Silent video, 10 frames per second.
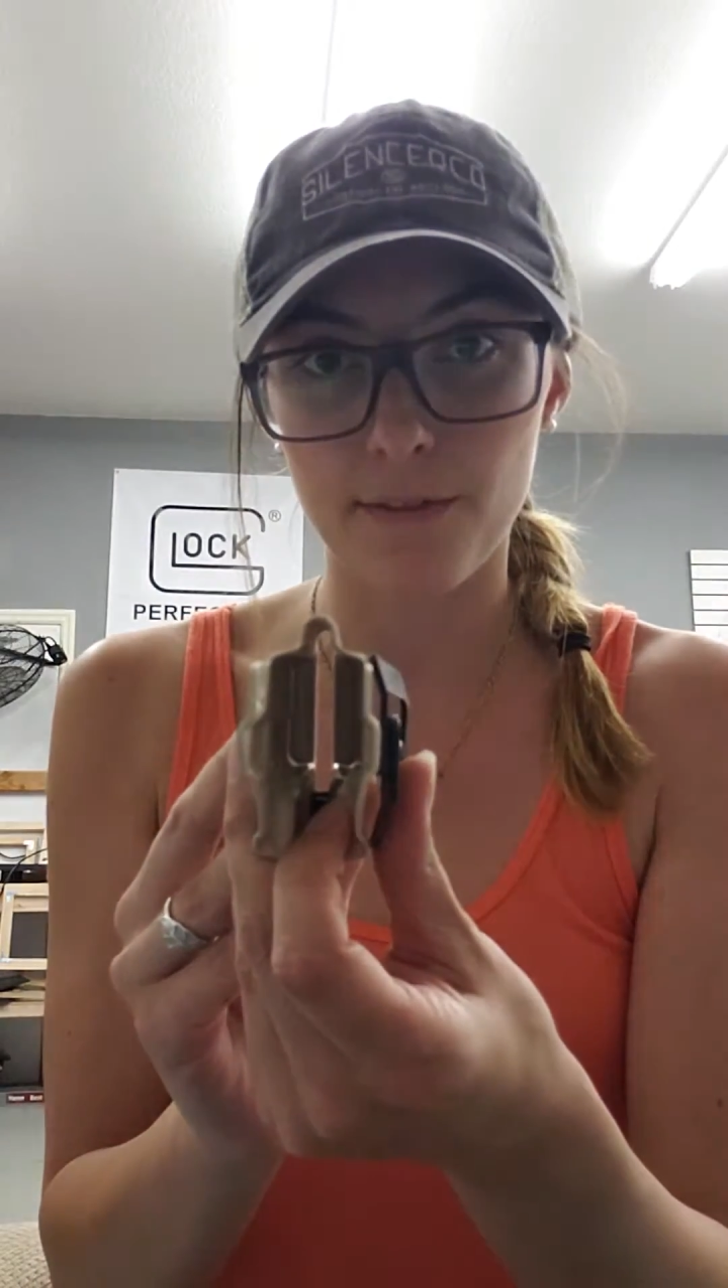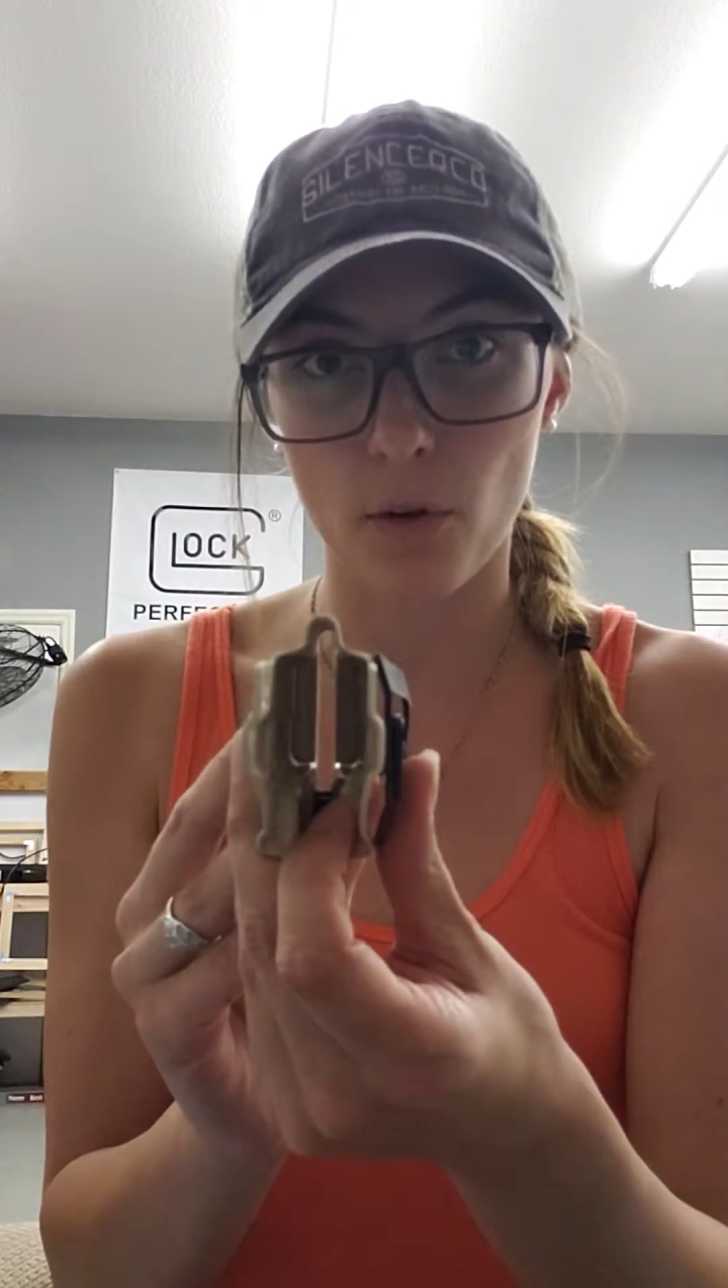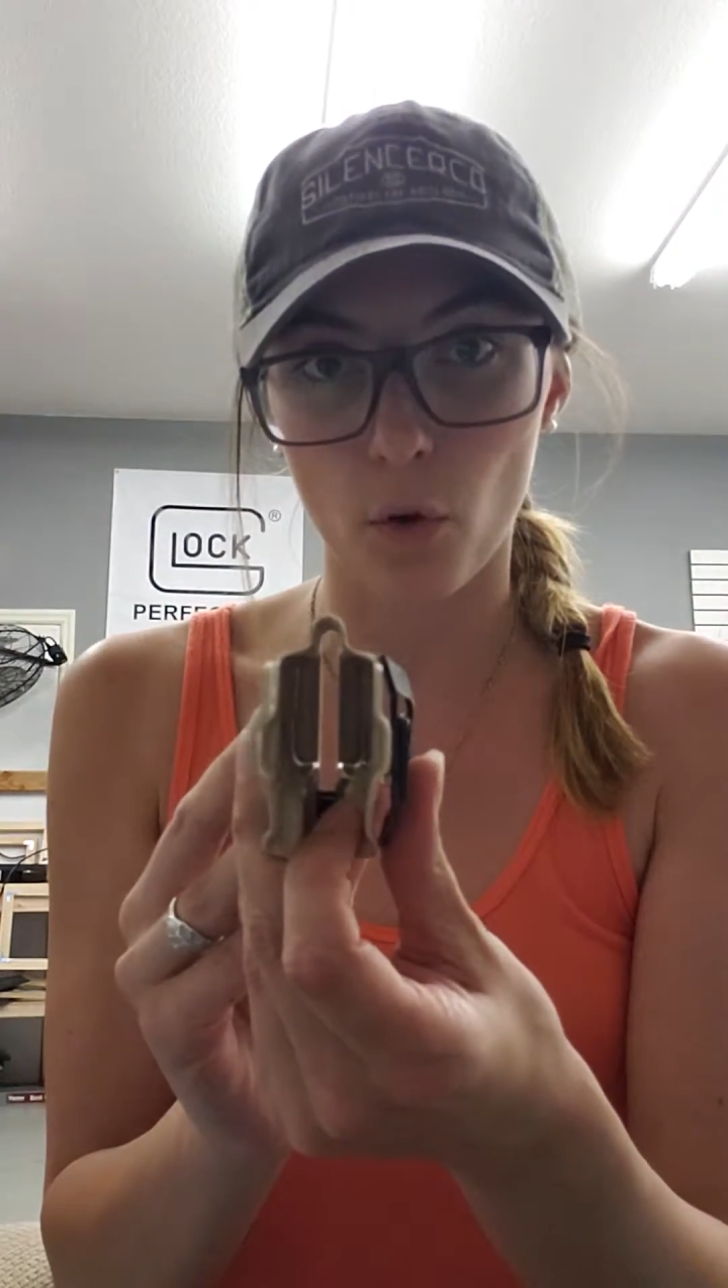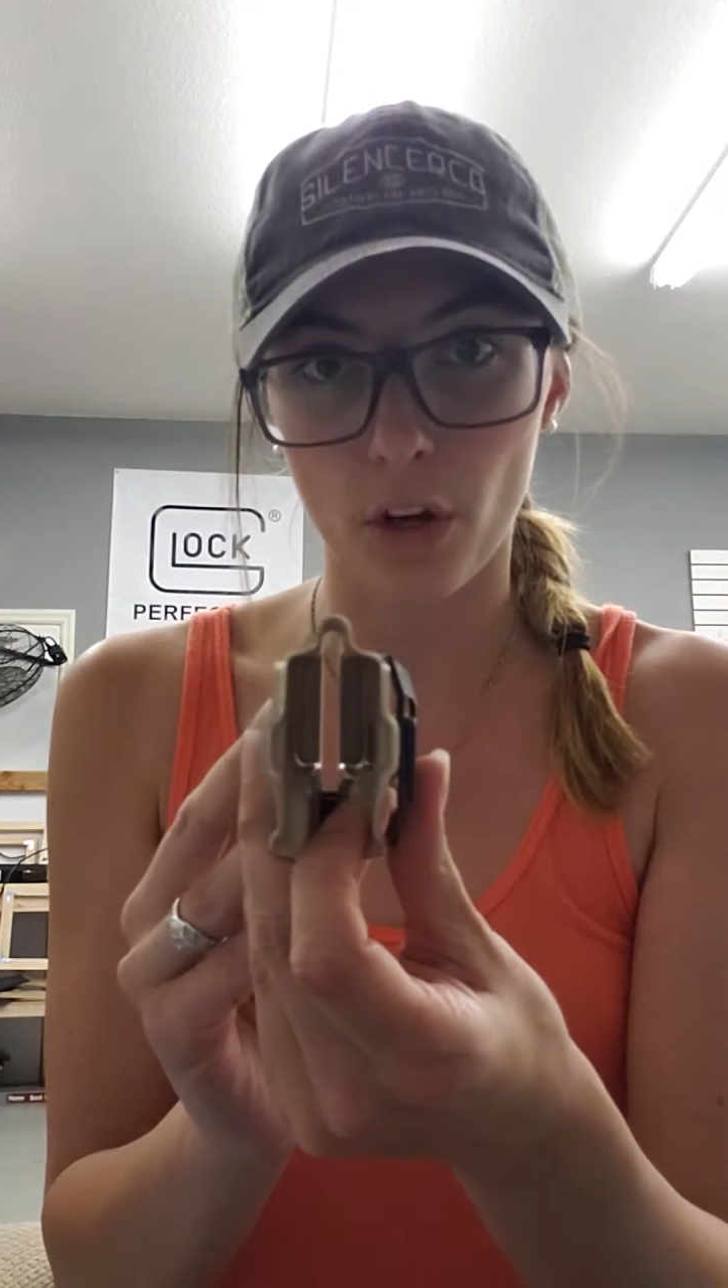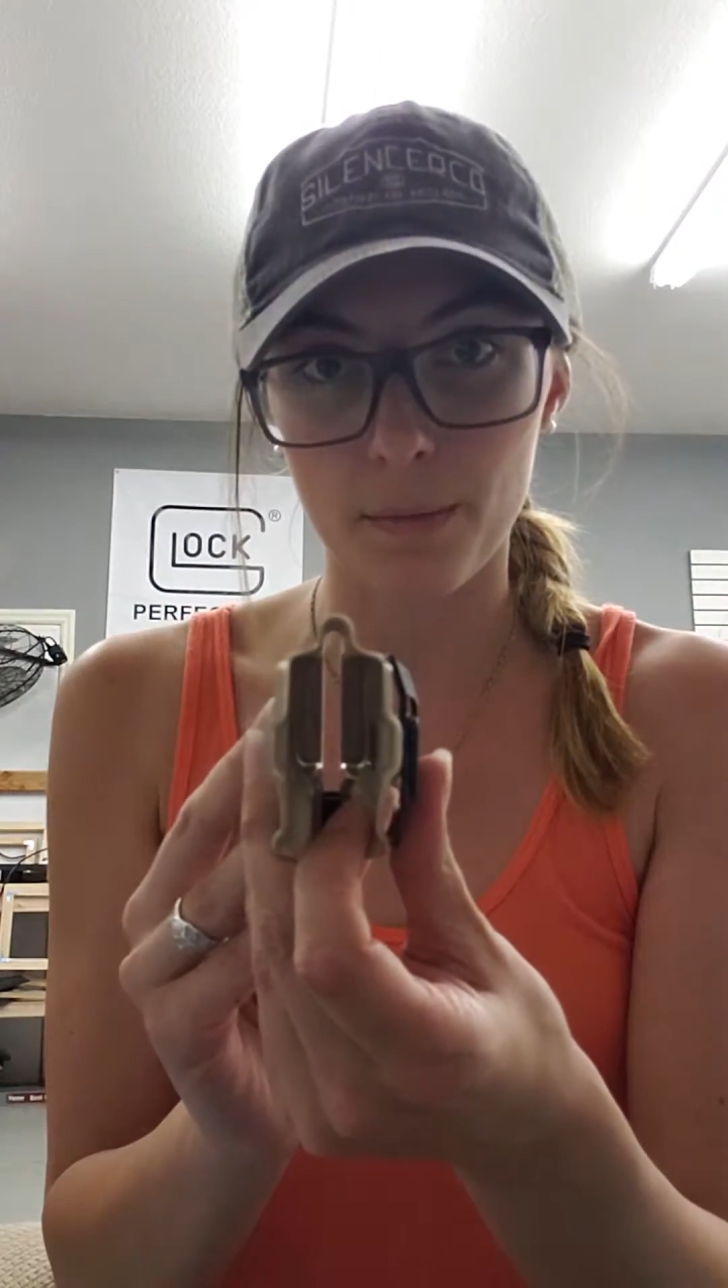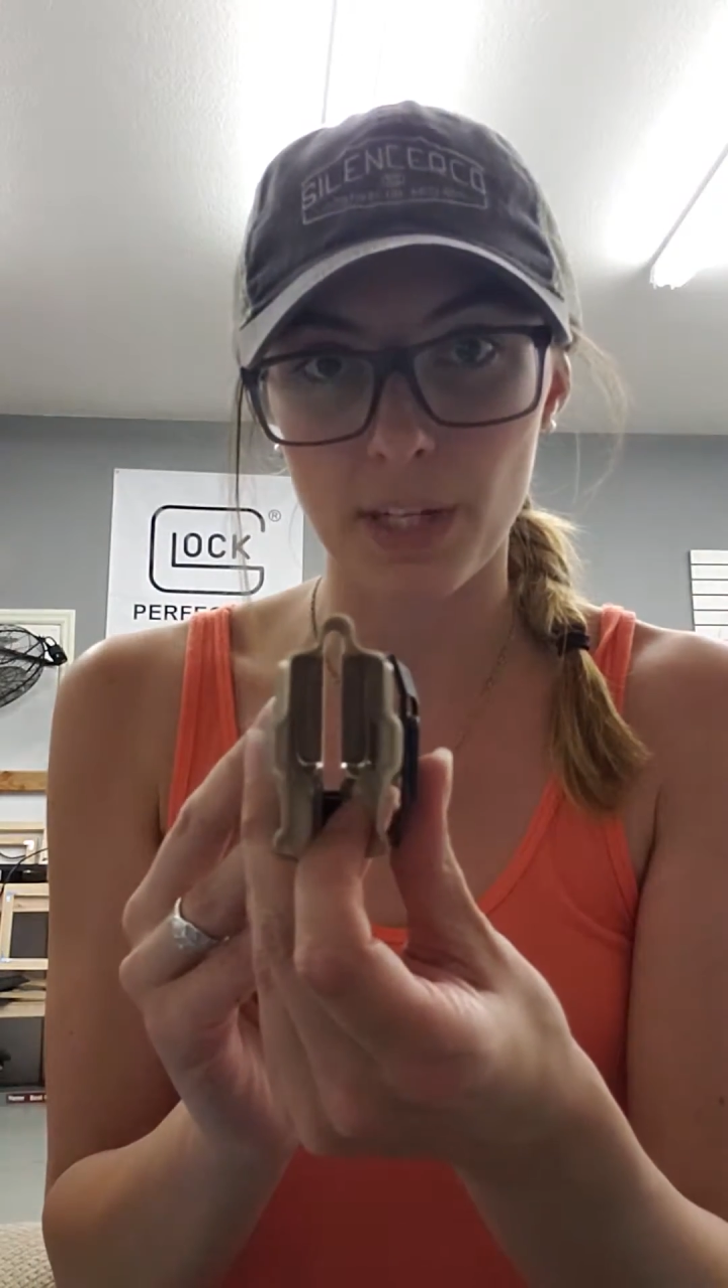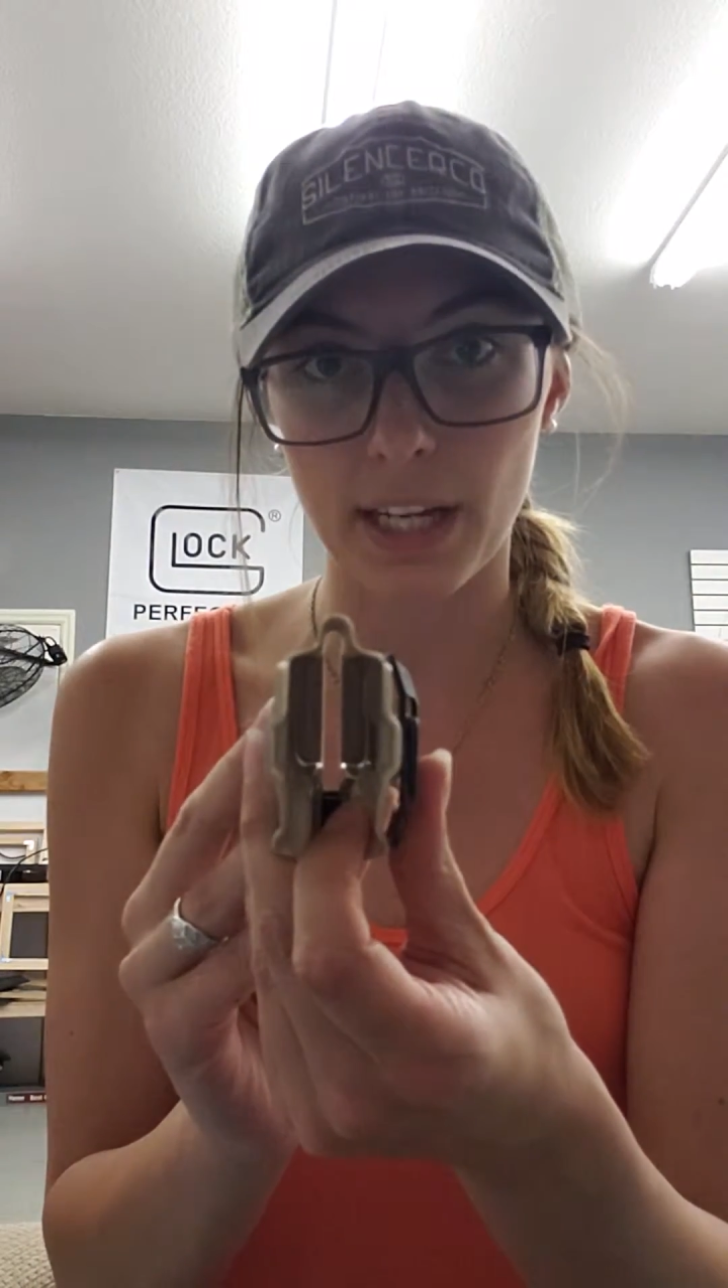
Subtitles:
formed